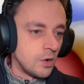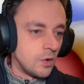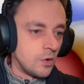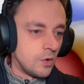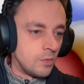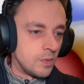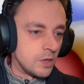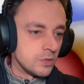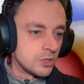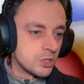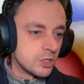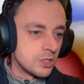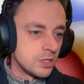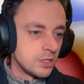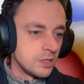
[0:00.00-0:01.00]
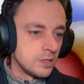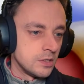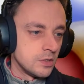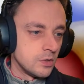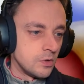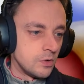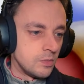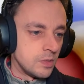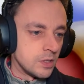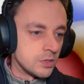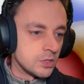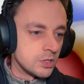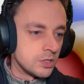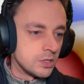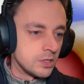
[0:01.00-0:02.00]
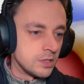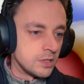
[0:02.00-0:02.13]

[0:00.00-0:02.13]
Almost. Almost.